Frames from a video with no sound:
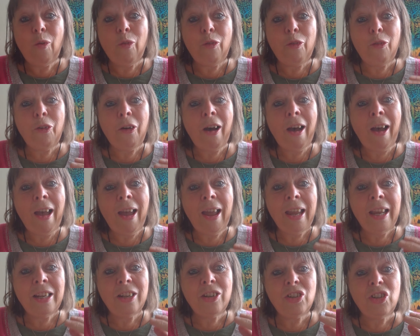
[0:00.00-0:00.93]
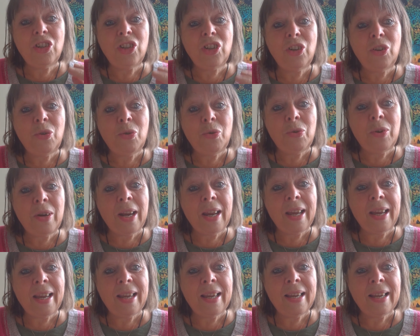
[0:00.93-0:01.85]

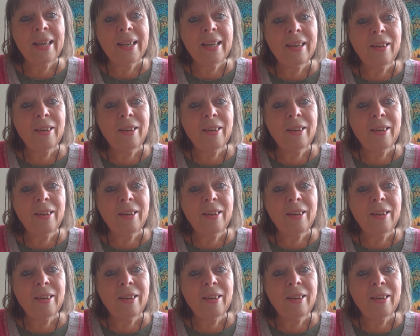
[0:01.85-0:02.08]
fine-tuning